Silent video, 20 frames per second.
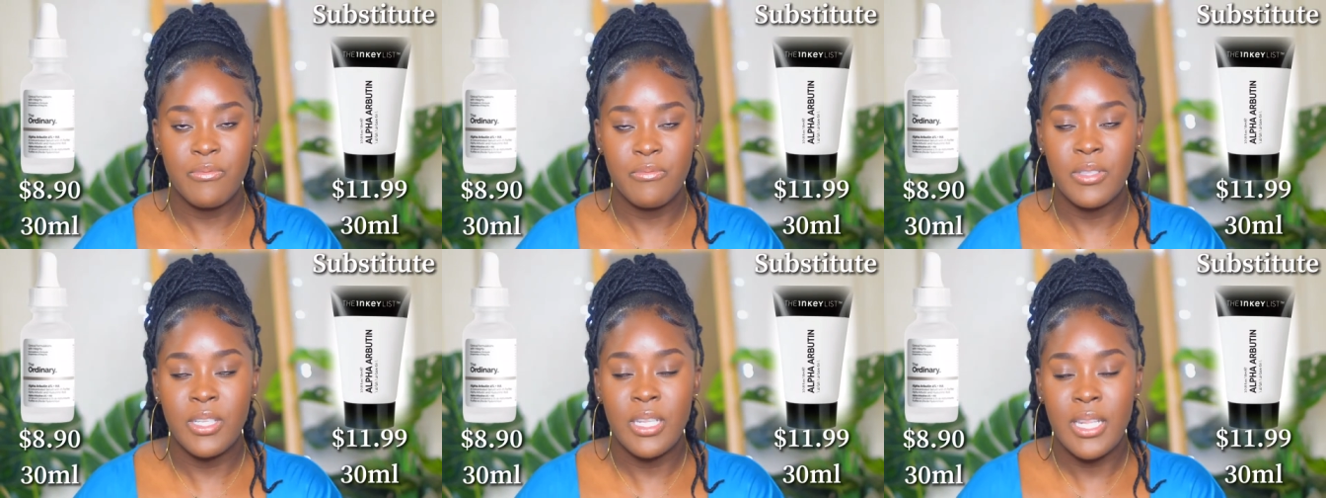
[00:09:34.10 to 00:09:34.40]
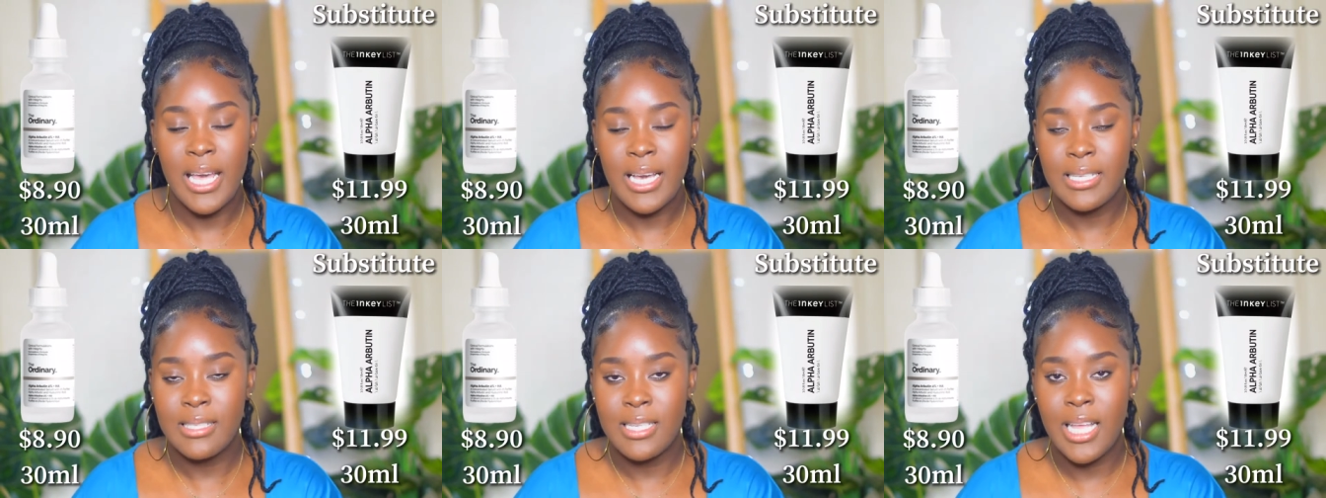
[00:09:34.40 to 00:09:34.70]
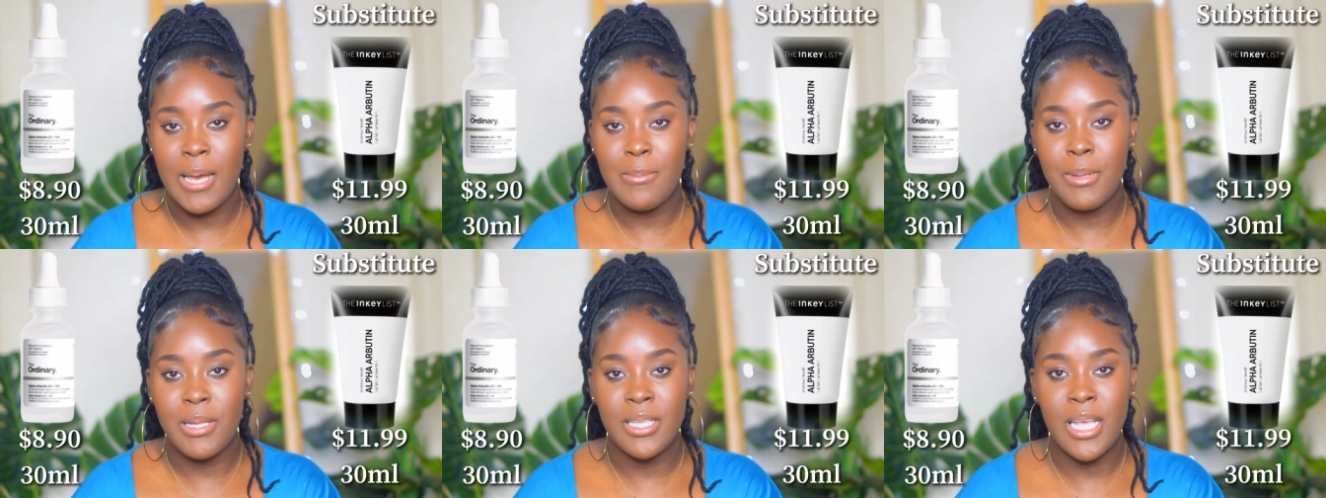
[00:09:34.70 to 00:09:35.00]
the next
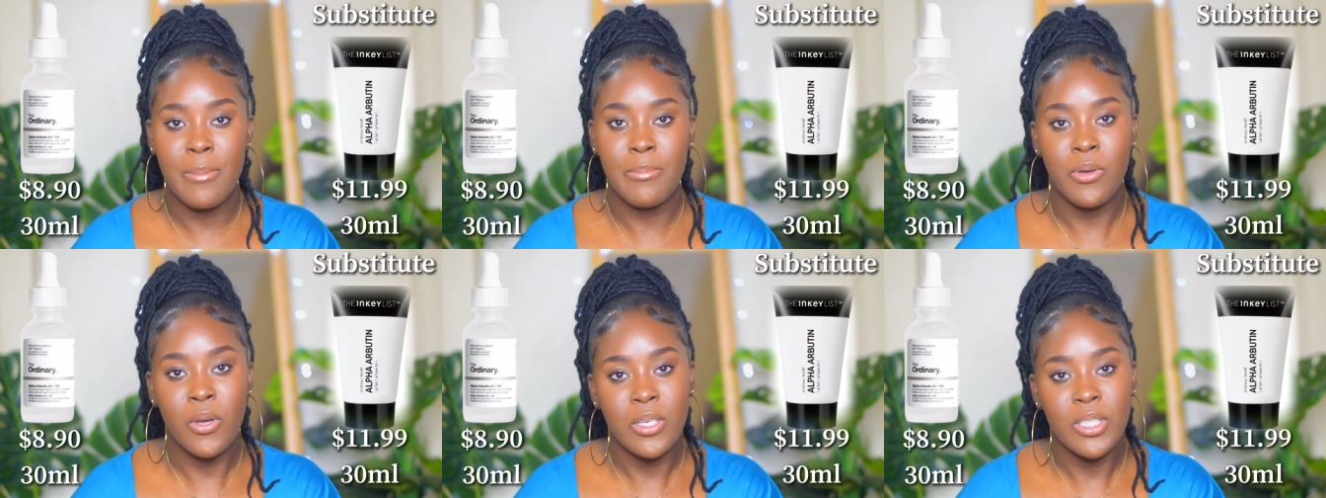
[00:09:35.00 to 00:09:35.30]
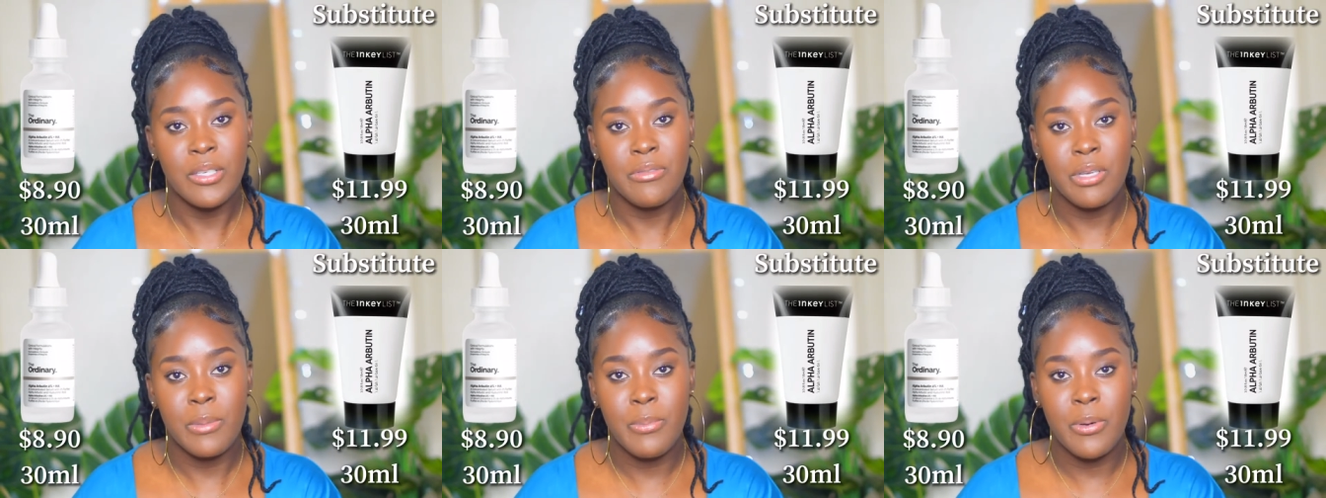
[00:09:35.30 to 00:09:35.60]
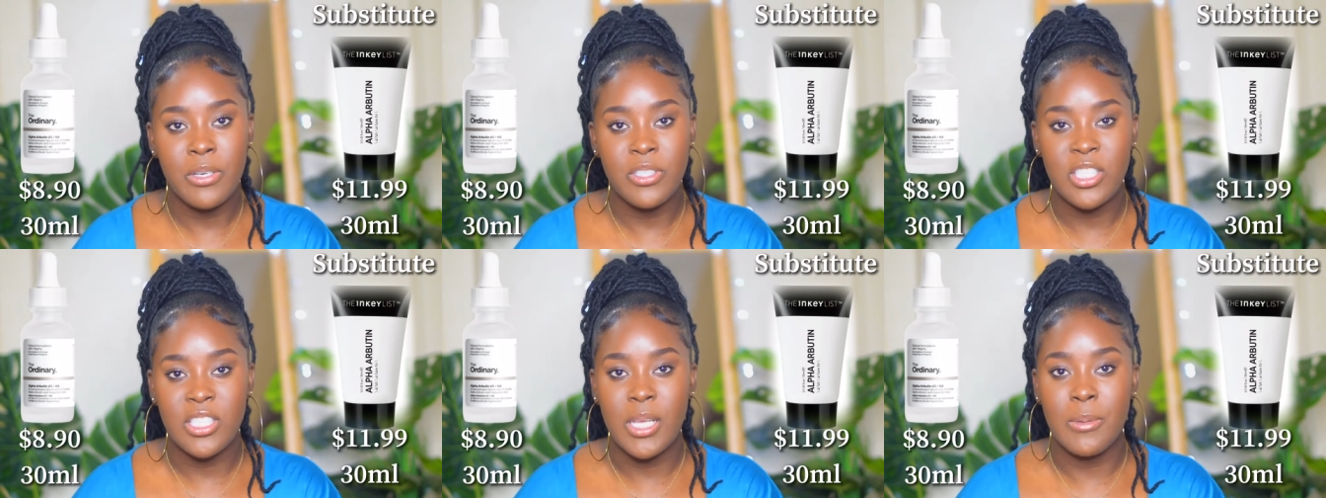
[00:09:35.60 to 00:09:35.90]
time that I'm going to
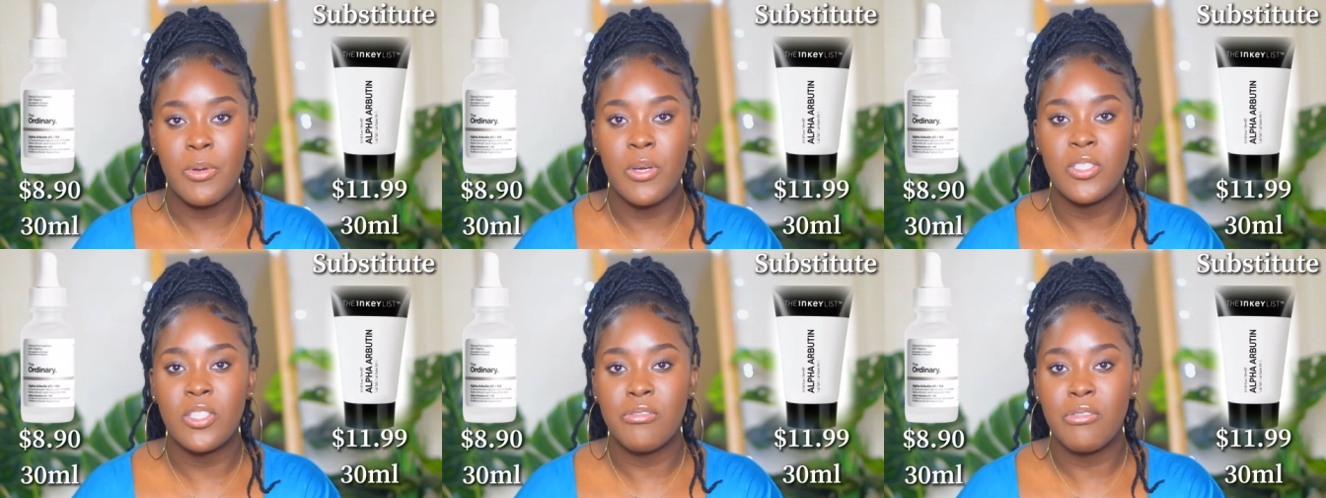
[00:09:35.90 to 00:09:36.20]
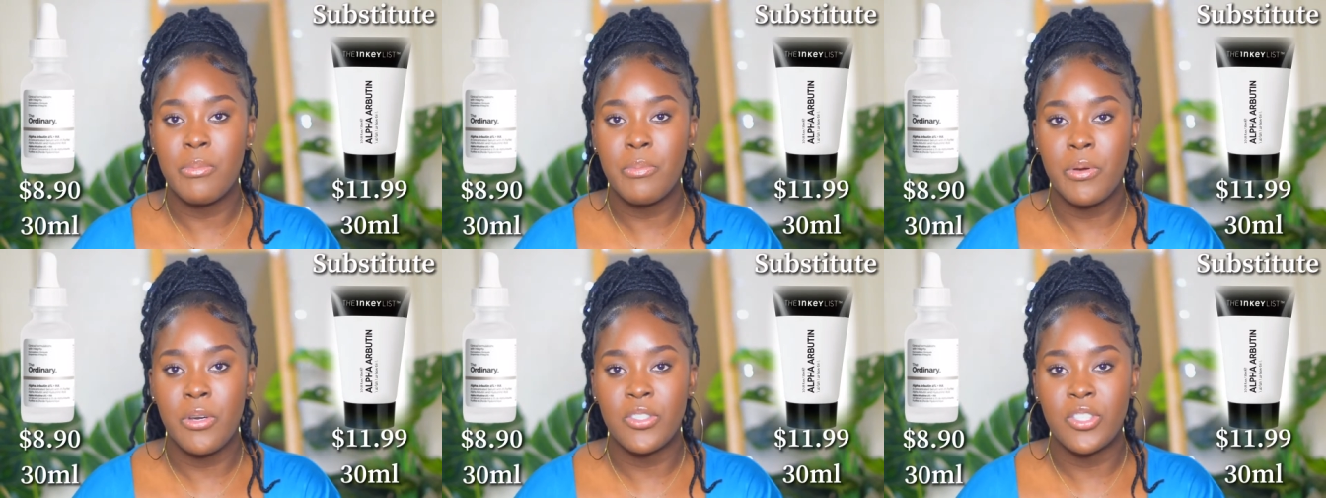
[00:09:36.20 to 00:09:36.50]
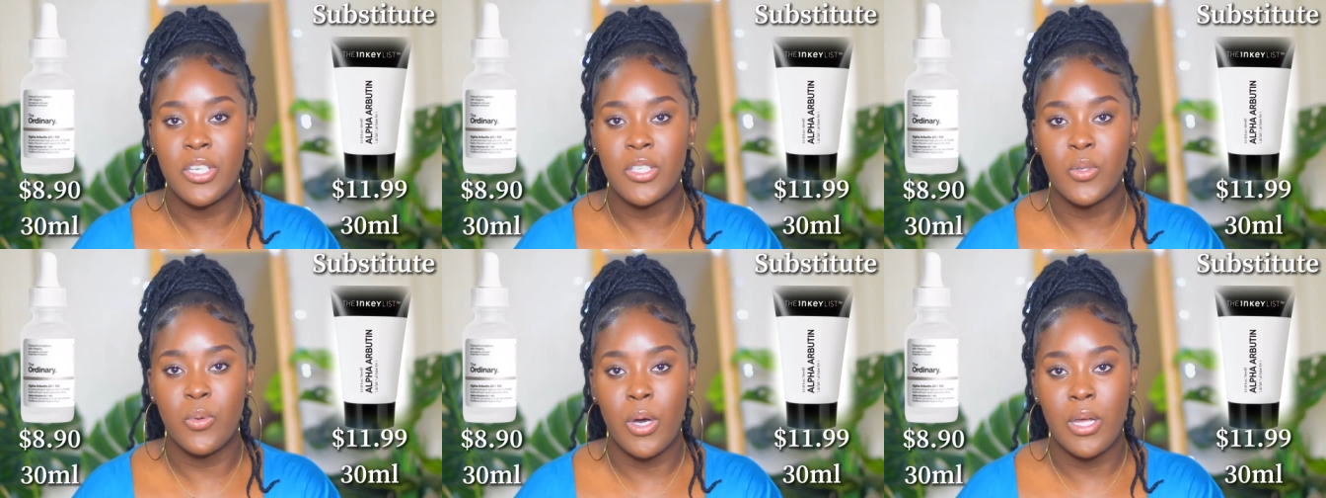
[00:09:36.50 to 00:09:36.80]
repurchase, I'm going to
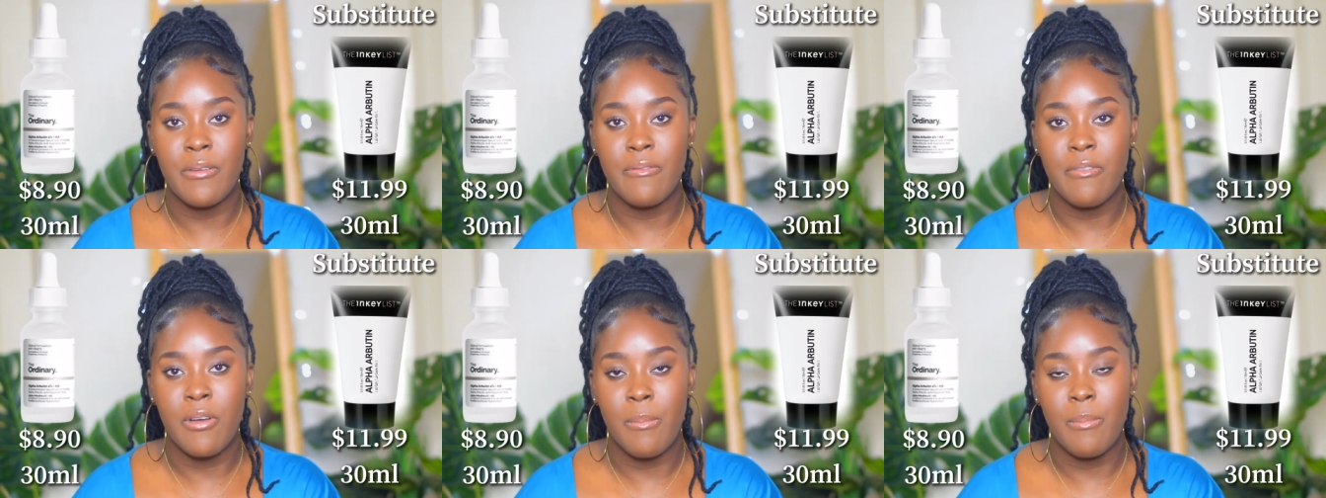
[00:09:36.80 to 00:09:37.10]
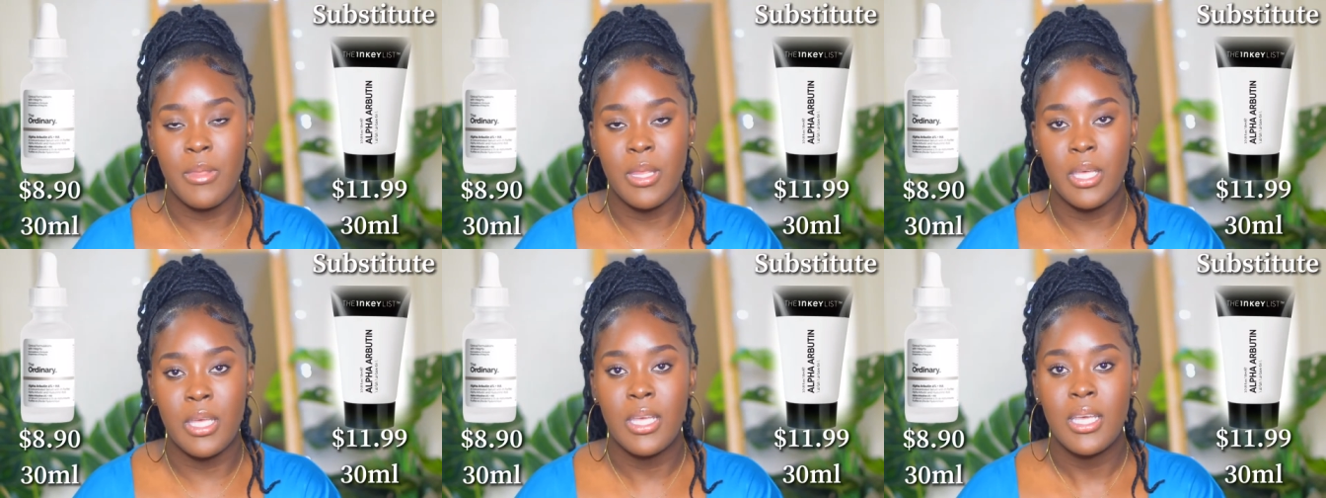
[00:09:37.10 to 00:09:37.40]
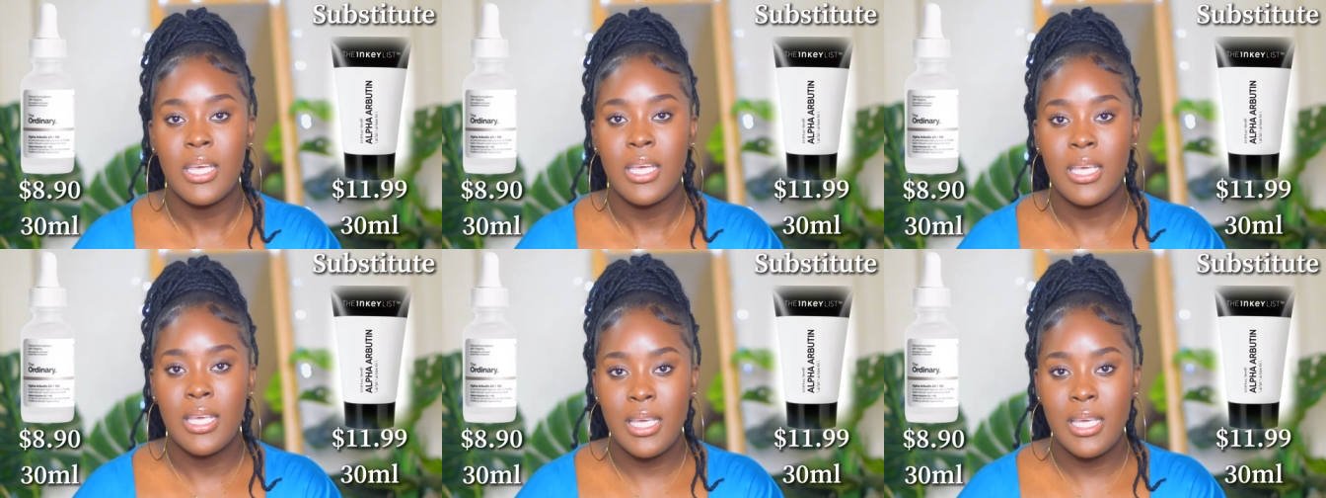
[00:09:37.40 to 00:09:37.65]
repurchase one from the